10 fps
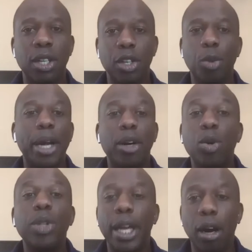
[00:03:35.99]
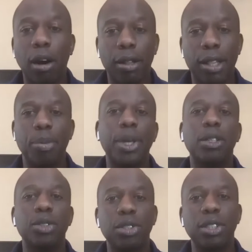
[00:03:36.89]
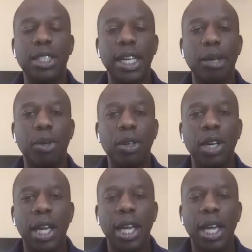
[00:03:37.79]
no matter who they are, they bring those to the table.